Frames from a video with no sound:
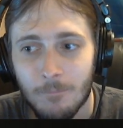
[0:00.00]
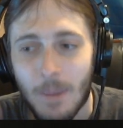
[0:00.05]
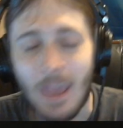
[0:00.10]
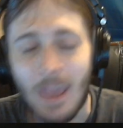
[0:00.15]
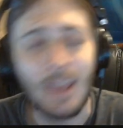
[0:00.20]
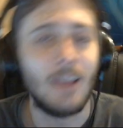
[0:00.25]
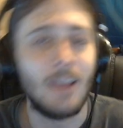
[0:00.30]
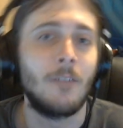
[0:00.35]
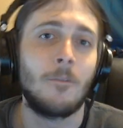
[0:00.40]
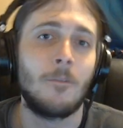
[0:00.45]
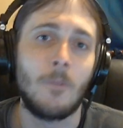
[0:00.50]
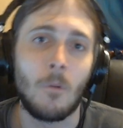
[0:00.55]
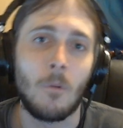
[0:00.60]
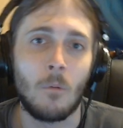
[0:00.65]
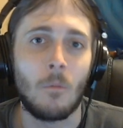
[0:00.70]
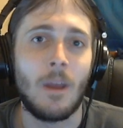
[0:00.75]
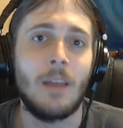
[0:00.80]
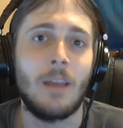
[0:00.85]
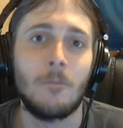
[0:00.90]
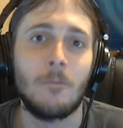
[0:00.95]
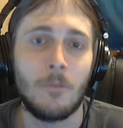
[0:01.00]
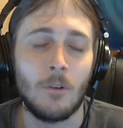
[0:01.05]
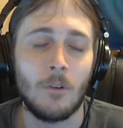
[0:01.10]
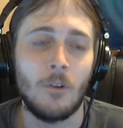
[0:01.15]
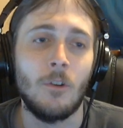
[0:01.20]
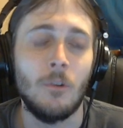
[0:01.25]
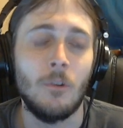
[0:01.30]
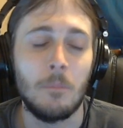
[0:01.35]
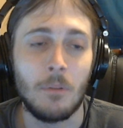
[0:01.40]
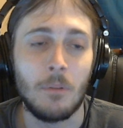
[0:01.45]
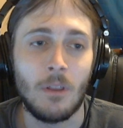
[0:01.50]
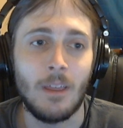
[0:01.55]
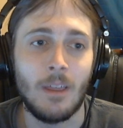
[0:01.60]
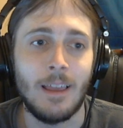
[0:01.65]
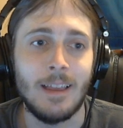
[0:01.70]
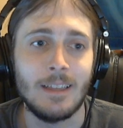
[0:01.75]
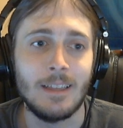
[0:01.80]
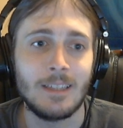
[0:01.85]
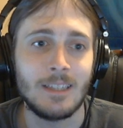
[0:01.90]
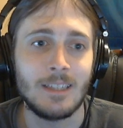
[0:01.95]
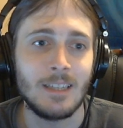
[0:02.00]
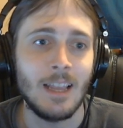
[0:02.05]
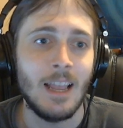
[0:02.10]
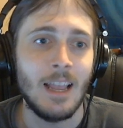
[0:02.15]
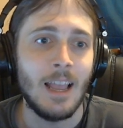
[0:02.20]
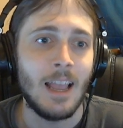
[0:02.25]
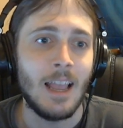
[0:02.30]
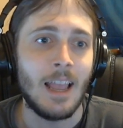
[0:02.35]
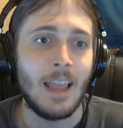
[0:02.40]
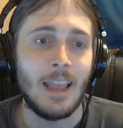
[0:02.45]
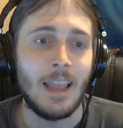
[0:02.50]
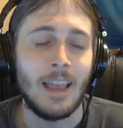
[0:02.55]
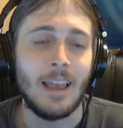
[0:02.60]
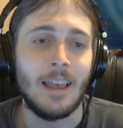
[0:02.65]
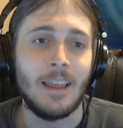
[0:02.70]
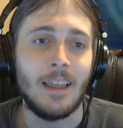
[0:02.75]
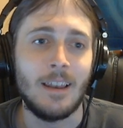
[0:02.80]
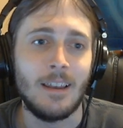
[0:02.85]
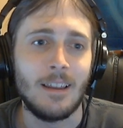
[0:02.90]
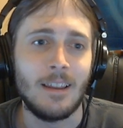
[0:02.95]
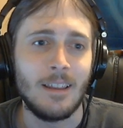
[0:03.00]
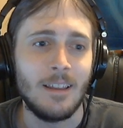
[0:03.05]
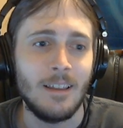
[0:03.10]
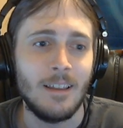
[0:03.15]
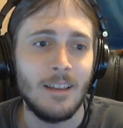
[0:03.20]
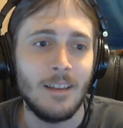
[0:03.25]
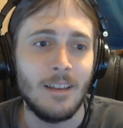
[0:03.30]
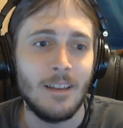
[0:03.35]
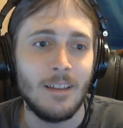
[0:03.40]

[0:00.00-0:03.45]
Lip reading: paying for rent for a new place, and